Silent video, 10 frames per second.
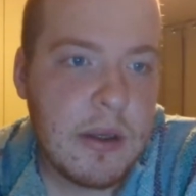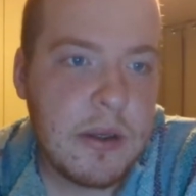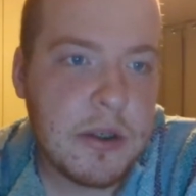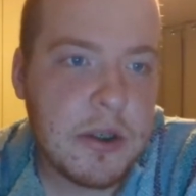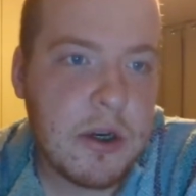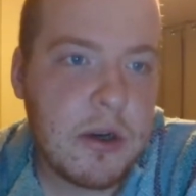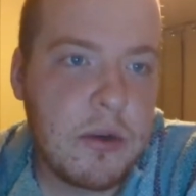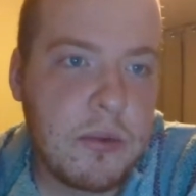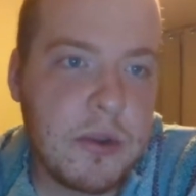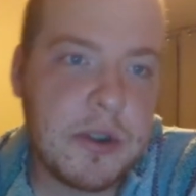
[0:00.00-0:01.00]

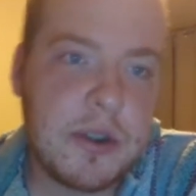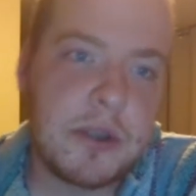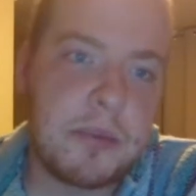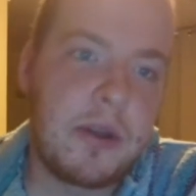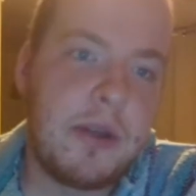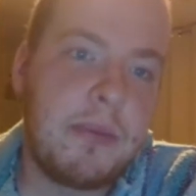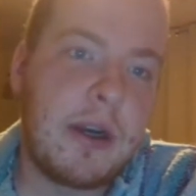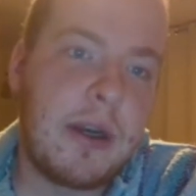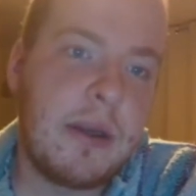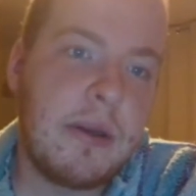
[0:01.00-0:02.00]
Nasaru was displeased
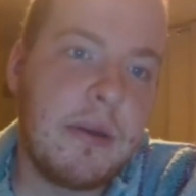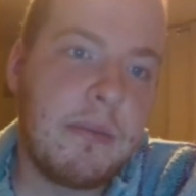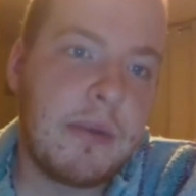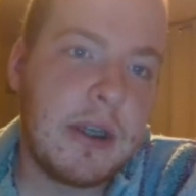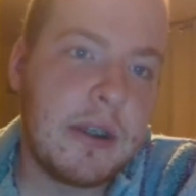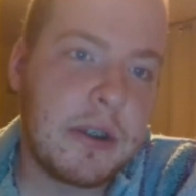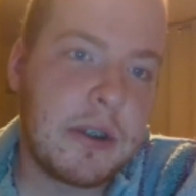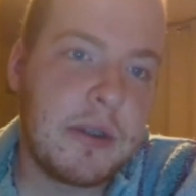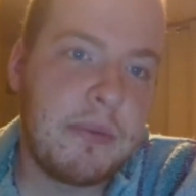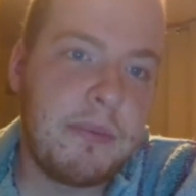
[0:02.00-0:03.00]
by by
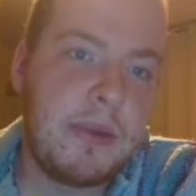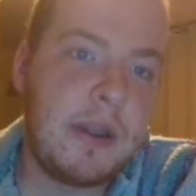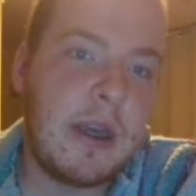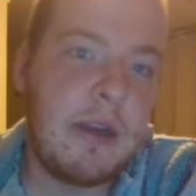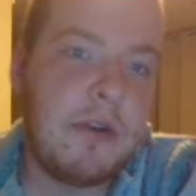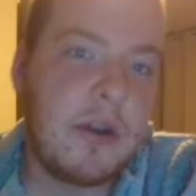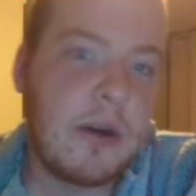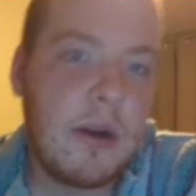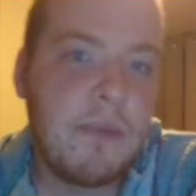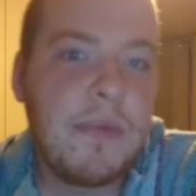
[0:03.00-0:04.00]
this
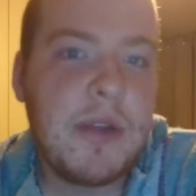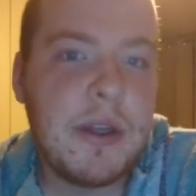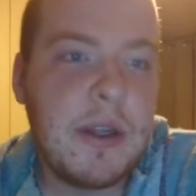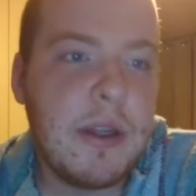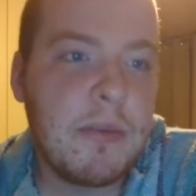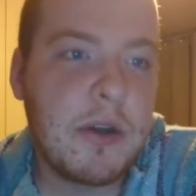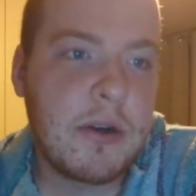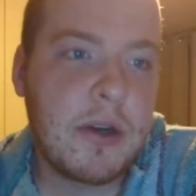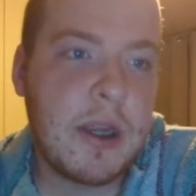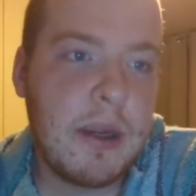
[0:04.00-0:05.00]
behavior, and he and
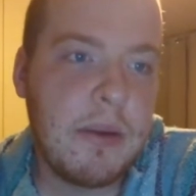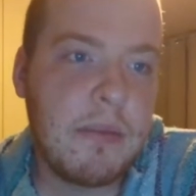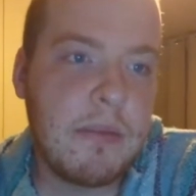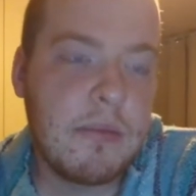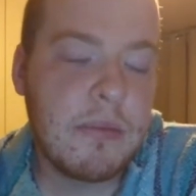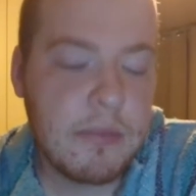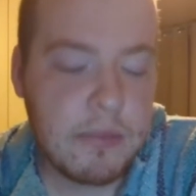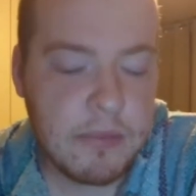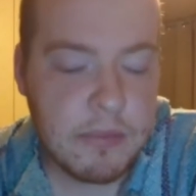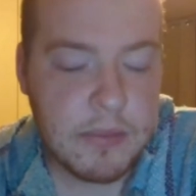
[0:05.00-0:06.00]
Mother came,
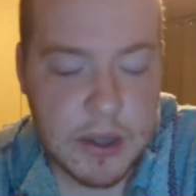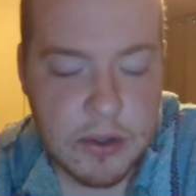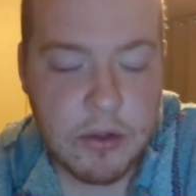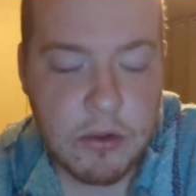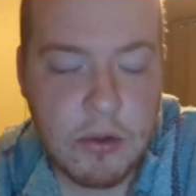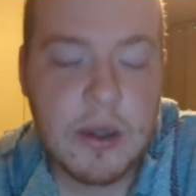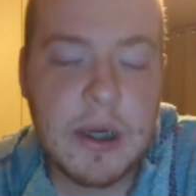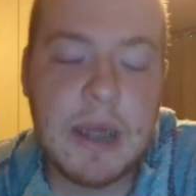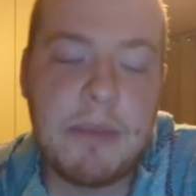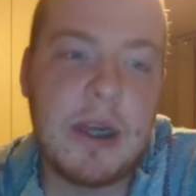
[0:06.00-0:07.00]
Mother Corn
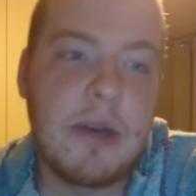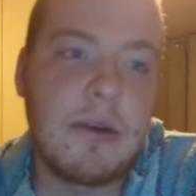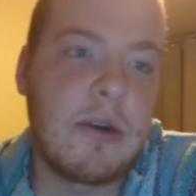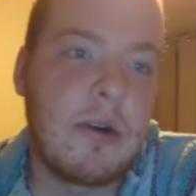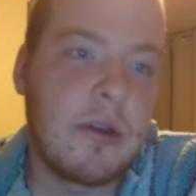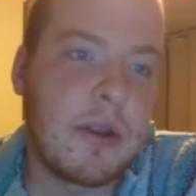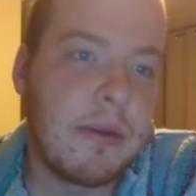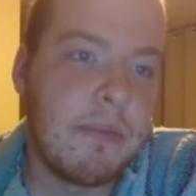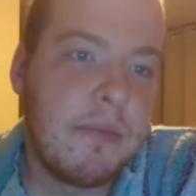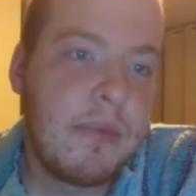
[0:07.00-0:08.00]
came down to earth.
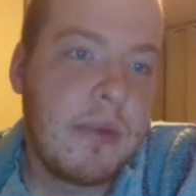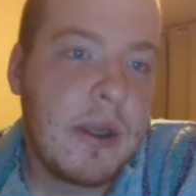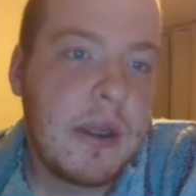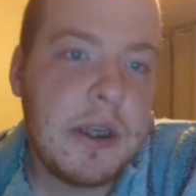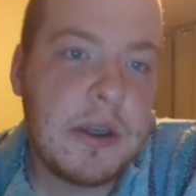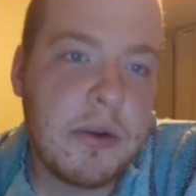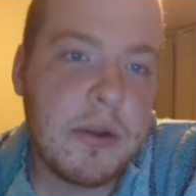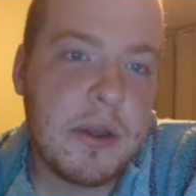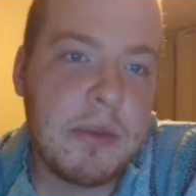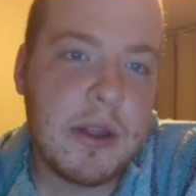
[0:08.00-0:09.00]
He
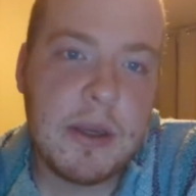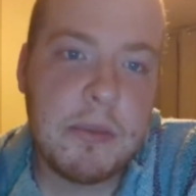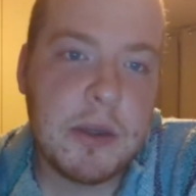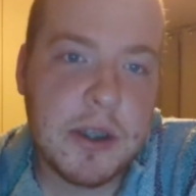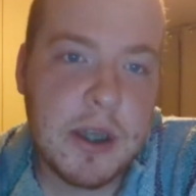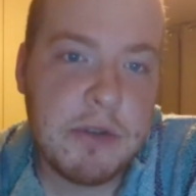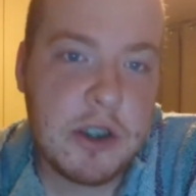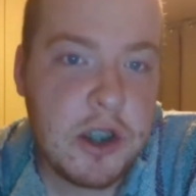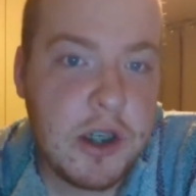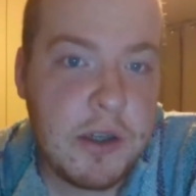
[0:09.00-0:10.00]
told them that they must have a
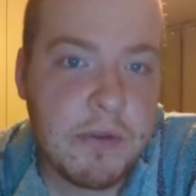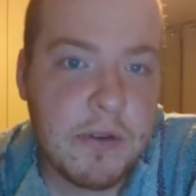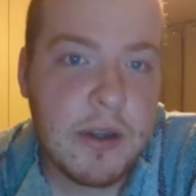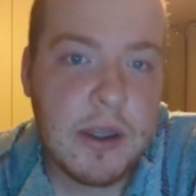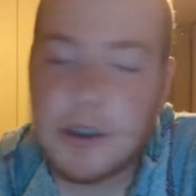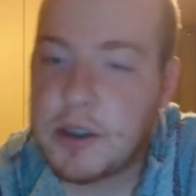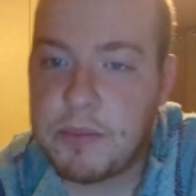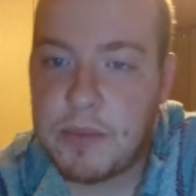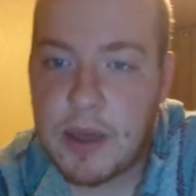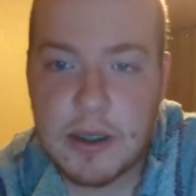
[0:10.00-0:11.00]
chief and
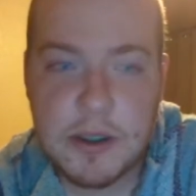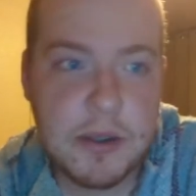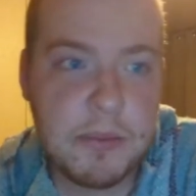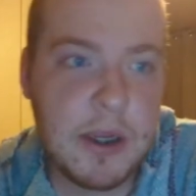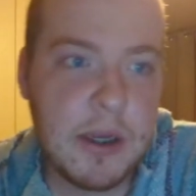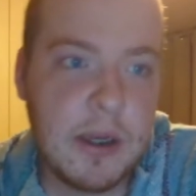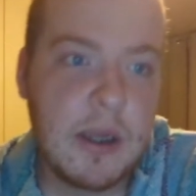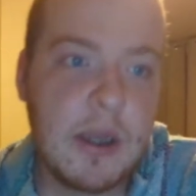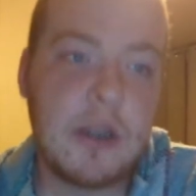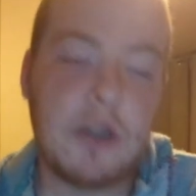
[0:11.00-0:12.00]
some medicine men
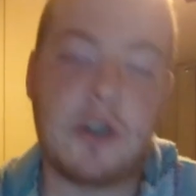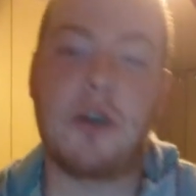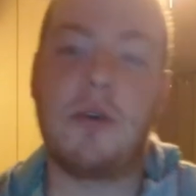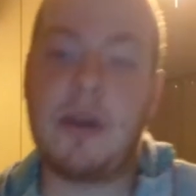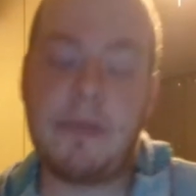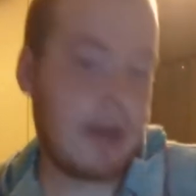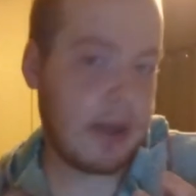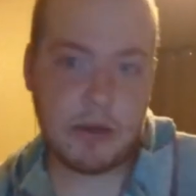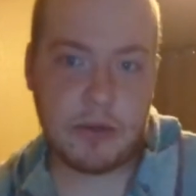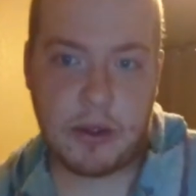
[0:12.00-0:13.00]
to show them
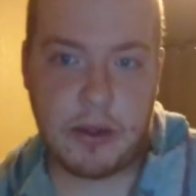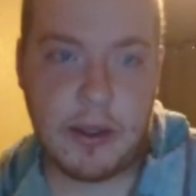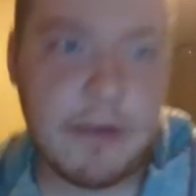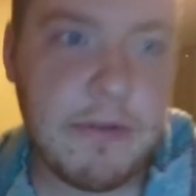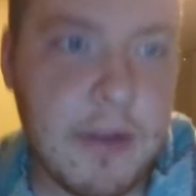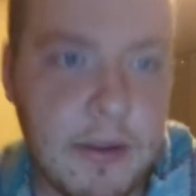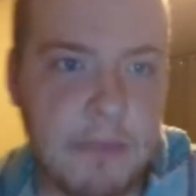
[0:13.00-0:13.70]
how to live.